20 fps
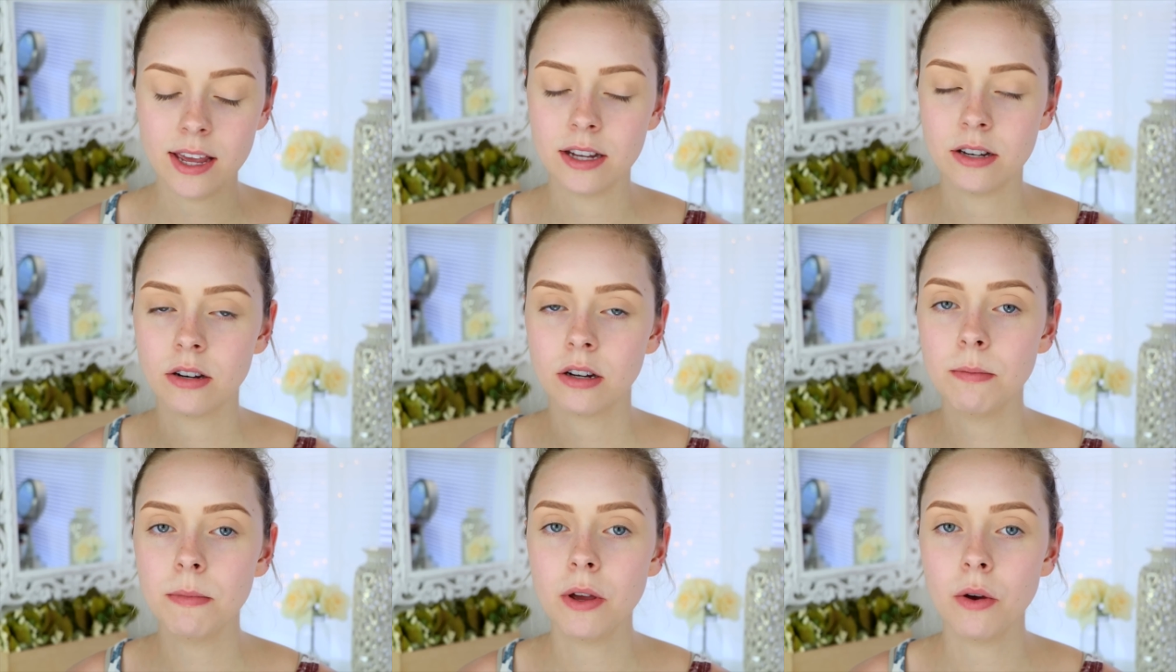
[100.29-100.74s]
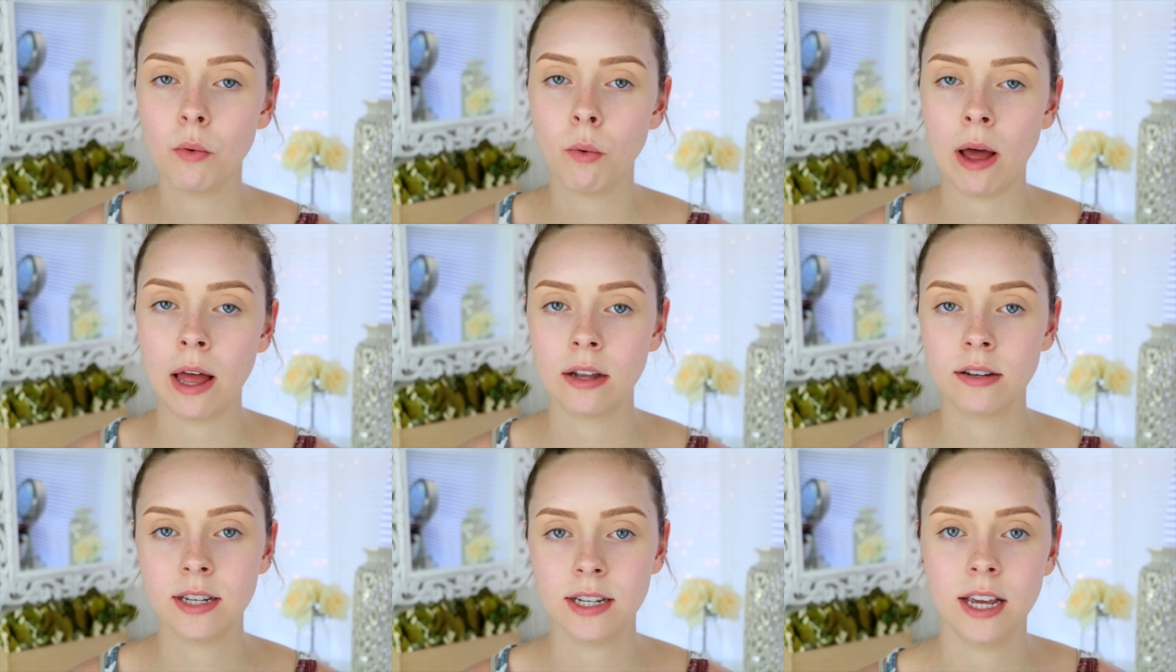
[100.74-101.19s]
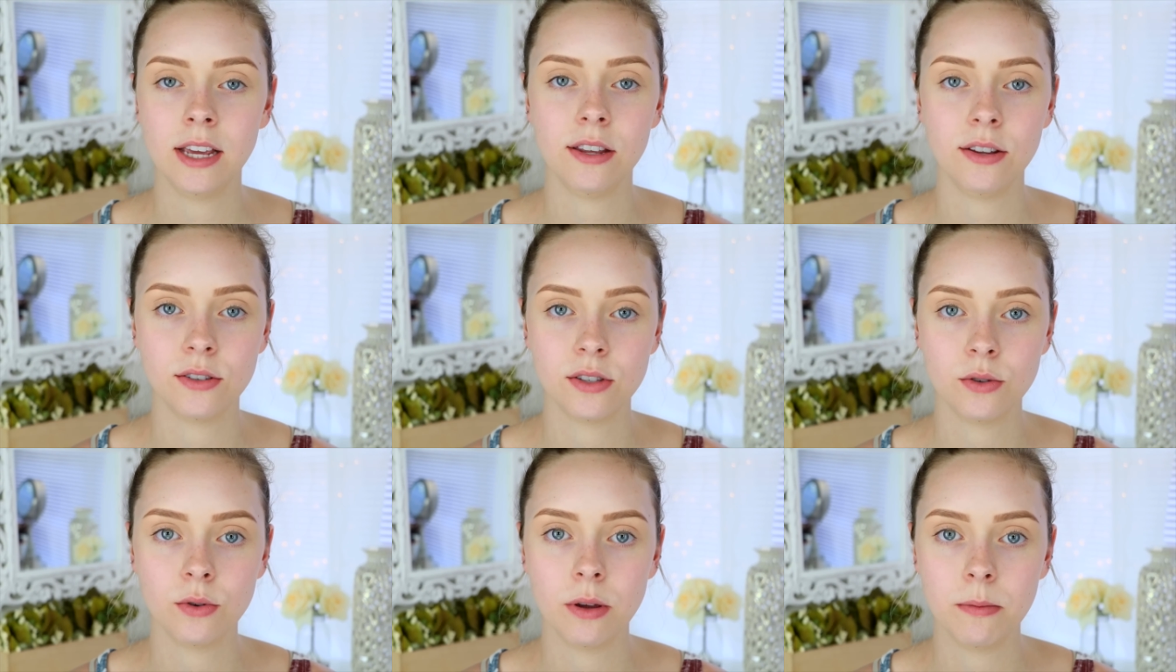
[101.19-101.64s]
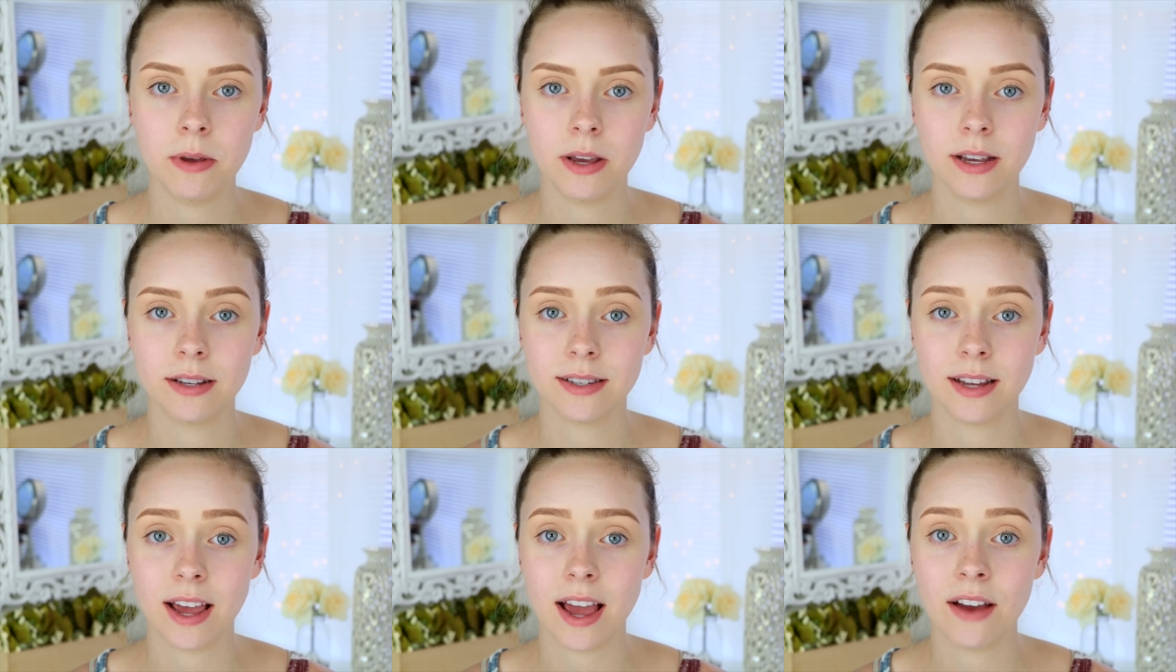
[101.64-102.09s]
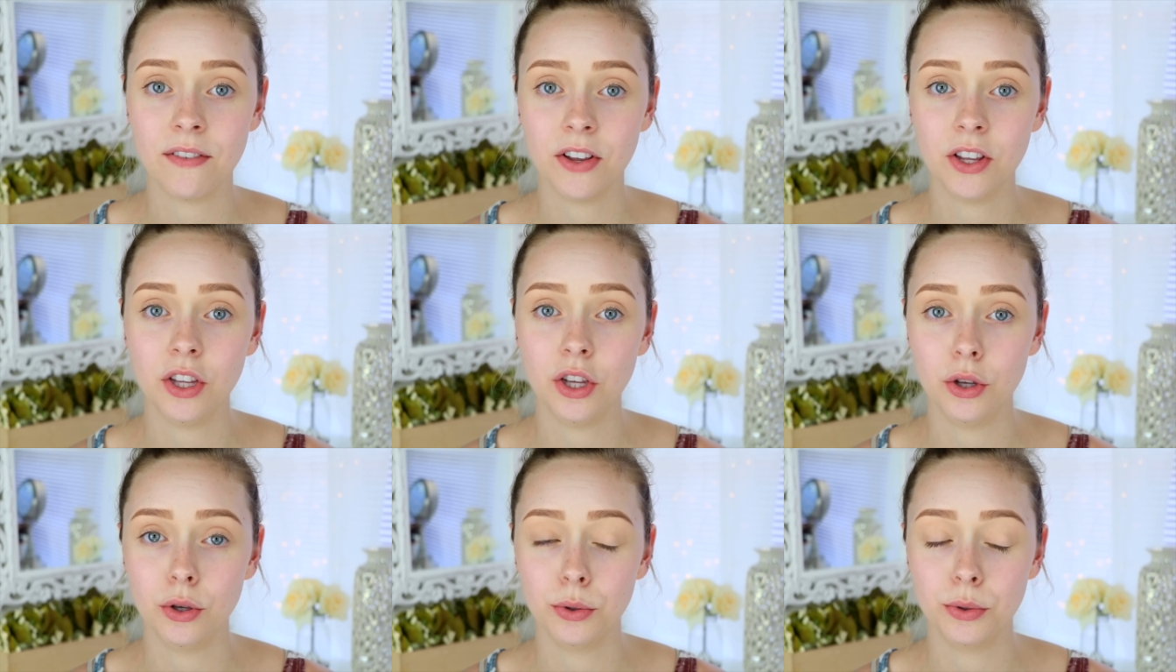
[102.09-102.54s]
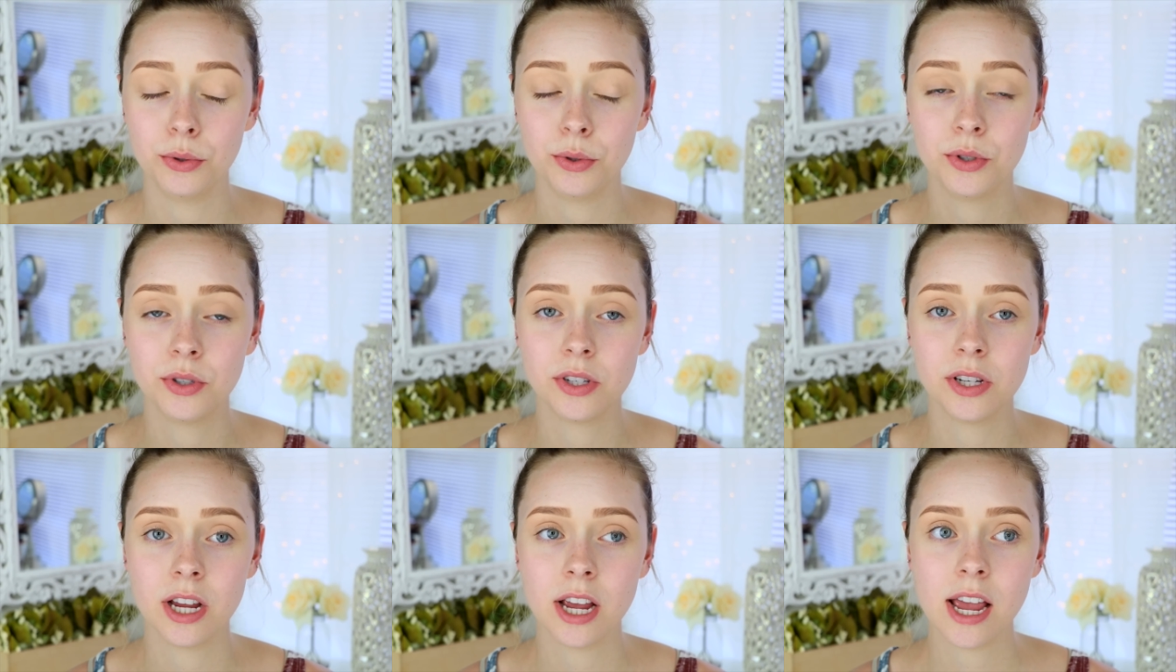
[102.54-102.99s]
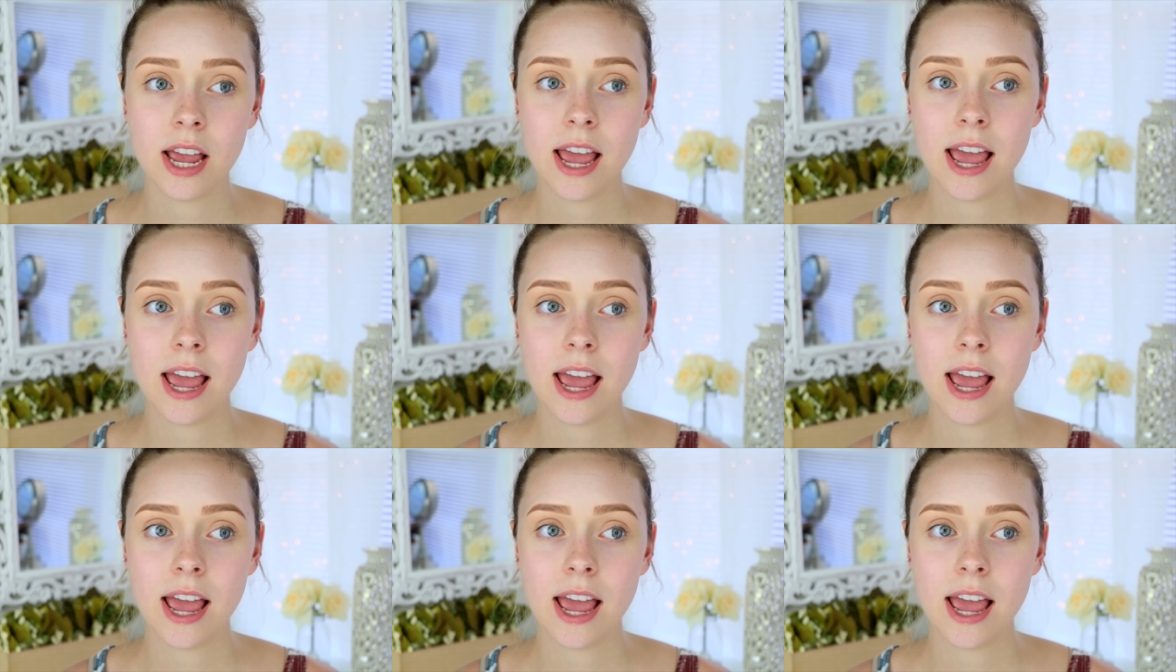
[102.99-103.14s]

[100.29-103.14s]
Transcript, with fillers: It took me a while to get used to it because I haven't used